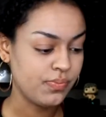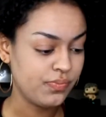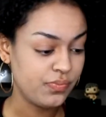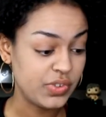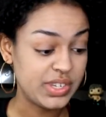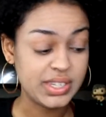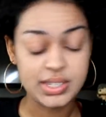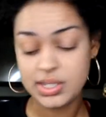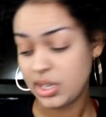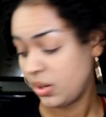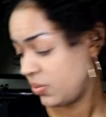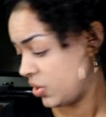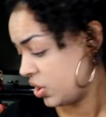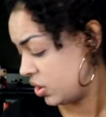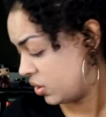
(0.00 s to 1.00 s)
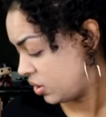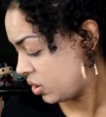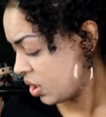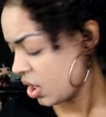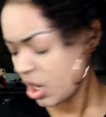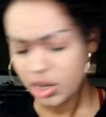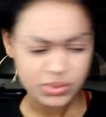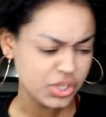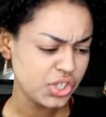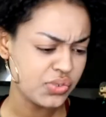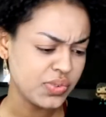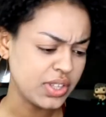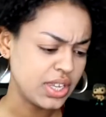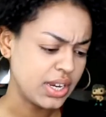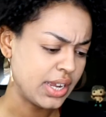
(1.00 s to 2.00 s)
resistant, which is
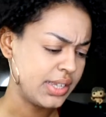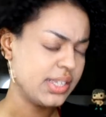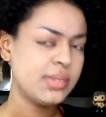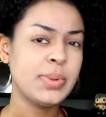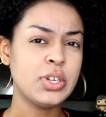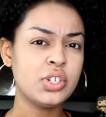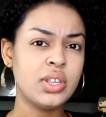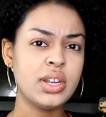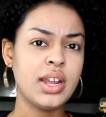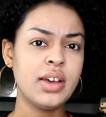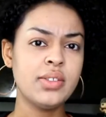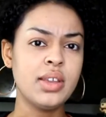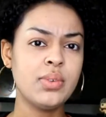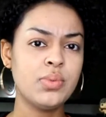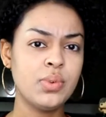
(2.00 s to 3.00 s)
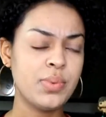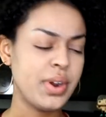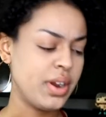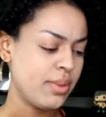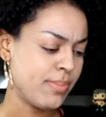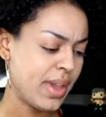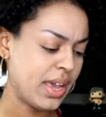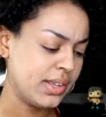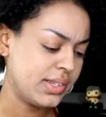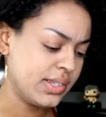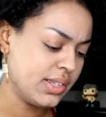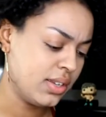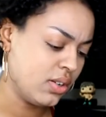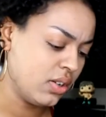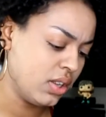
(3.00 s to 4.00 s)
really nice, especially now that we're wearing
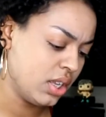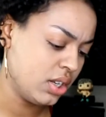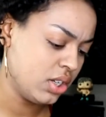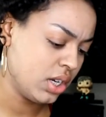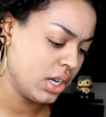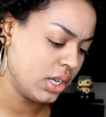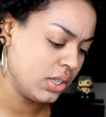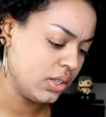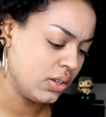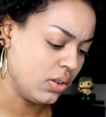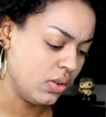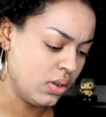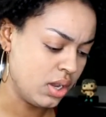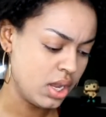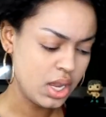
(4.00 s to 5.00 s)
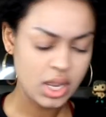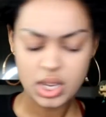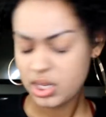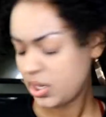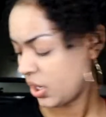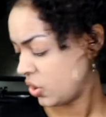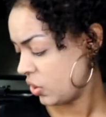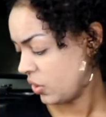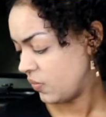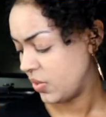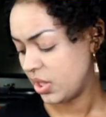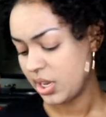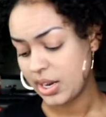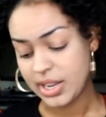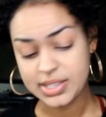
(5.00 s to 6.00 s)
masks and all that jazz. So it's actually
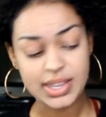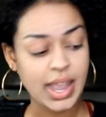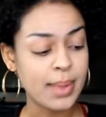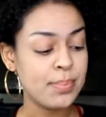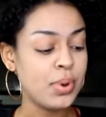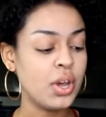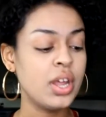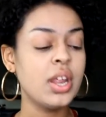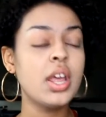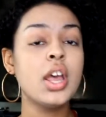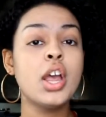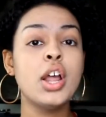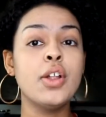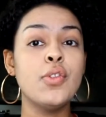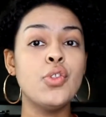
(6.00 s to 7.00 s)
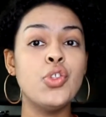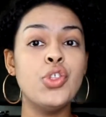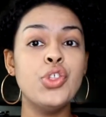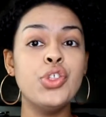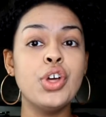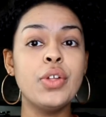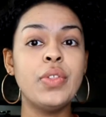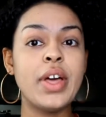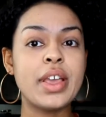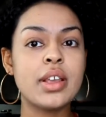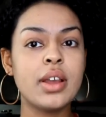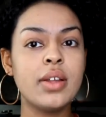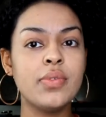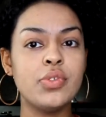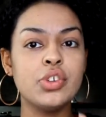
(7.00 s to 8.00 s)
really nice. I put
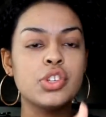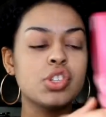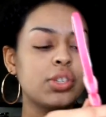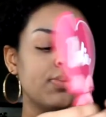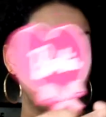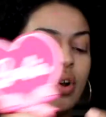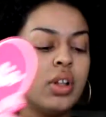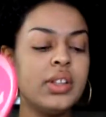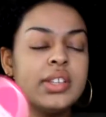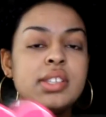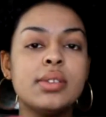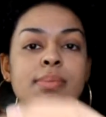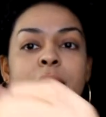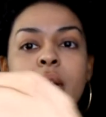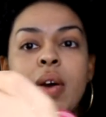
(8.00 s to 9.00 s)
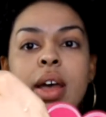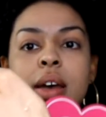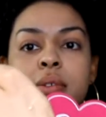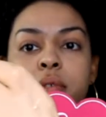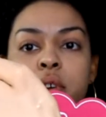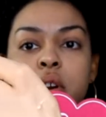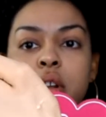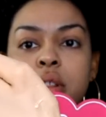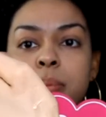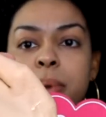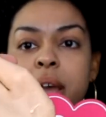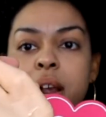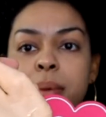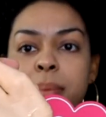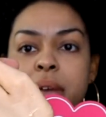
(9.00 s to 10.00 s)
like the smallest amount ever on the
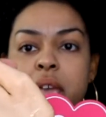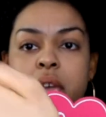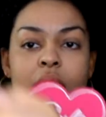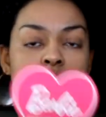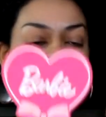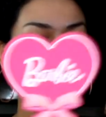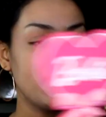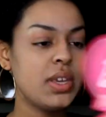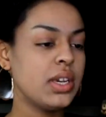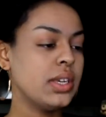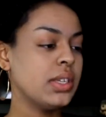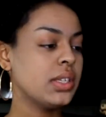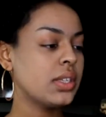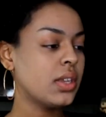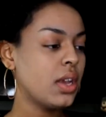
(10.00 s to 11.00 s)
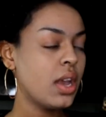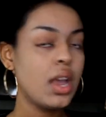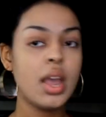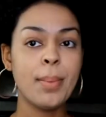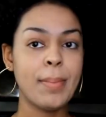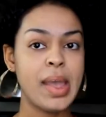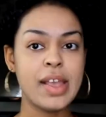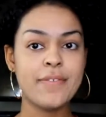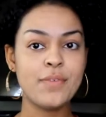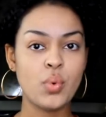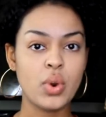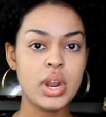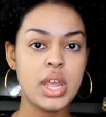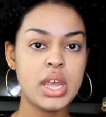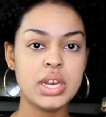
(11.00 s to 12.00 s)
back of my hand because my
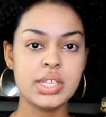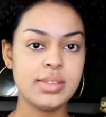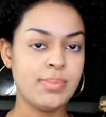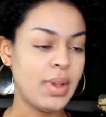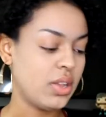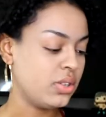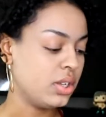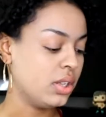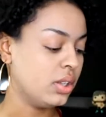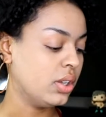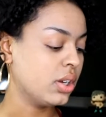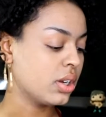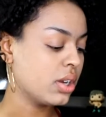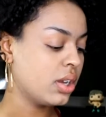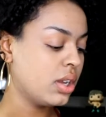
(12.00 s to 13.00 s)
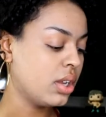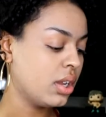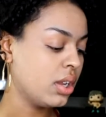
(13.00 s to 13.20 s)
forehead is about to look